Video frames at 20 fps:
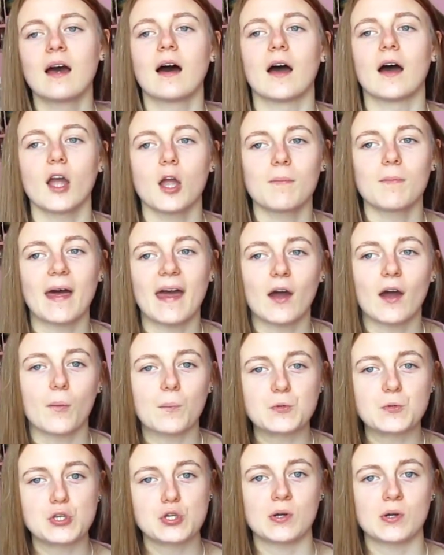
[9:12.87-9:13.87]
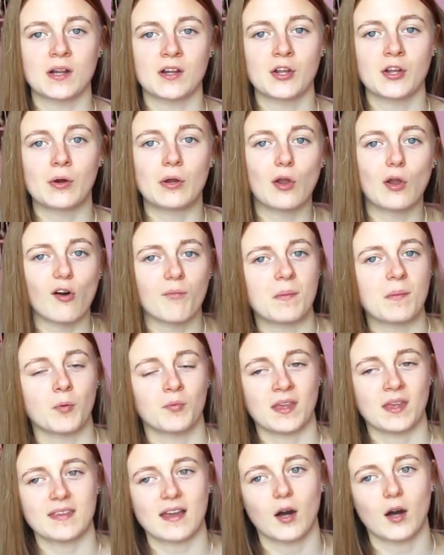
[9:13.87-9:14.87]
I hope that helped you, and I know a lot of people
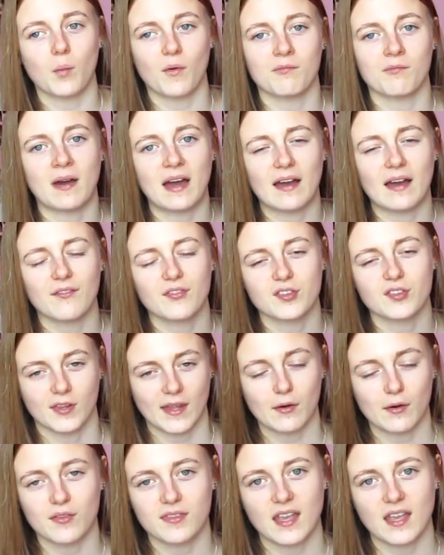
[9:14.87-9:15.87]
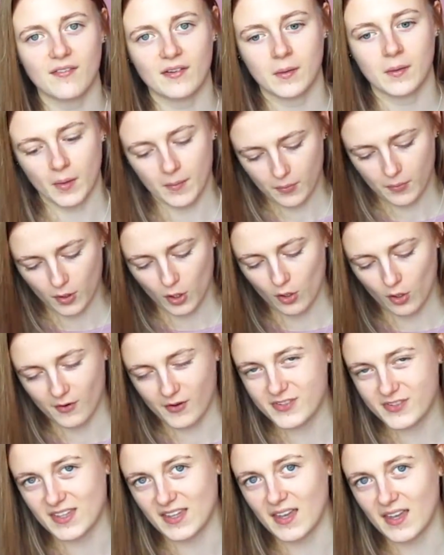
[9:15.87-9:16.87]
need help with maths, so that was definitely my
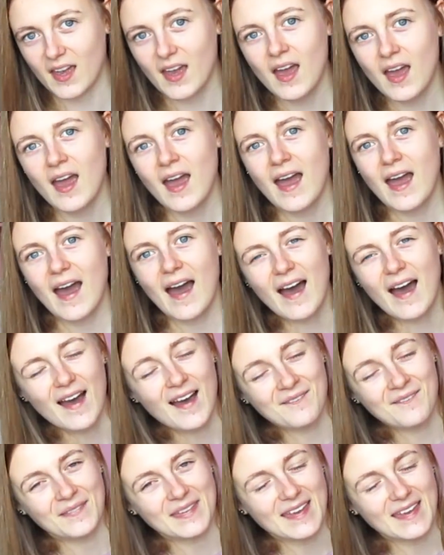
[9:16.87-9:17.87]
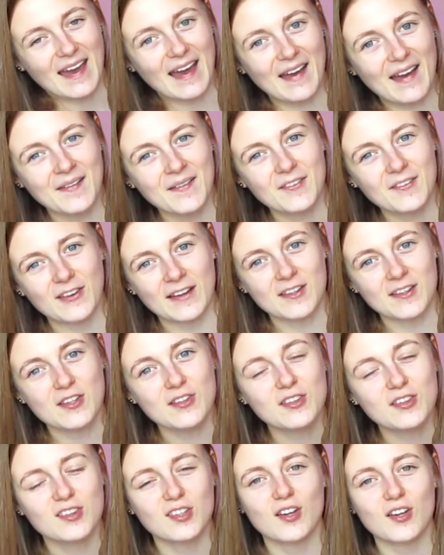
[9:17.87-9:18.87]
priority. Yeah, thank
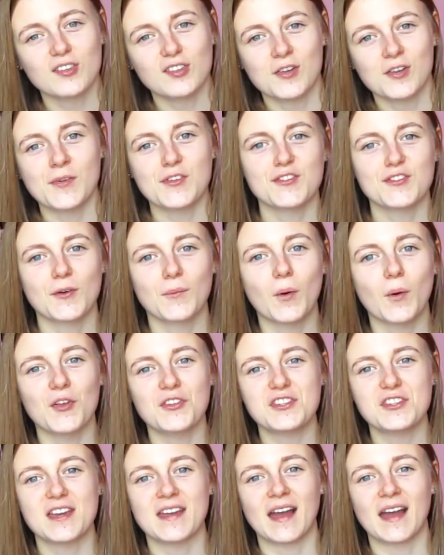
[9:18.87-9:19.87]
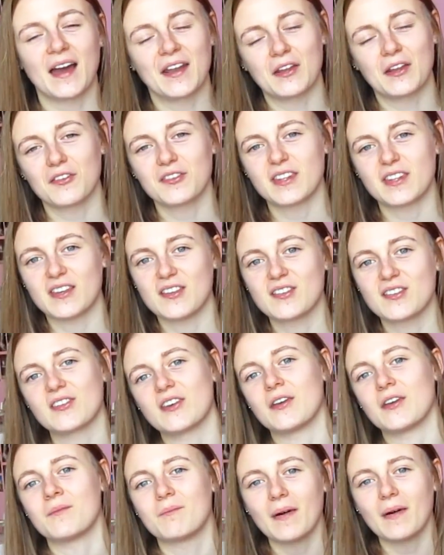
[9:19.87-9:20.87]
you so much for watching, and I'll see you
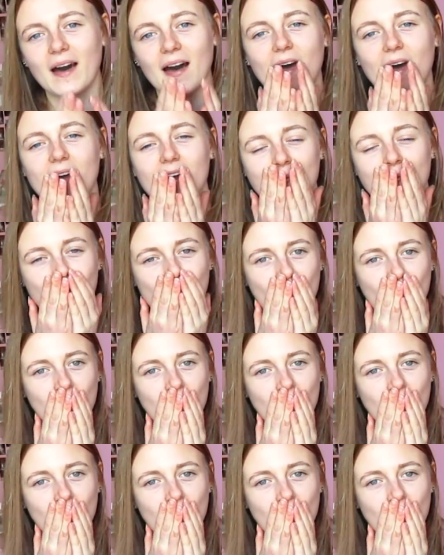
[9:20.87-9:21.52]
soon. Bye.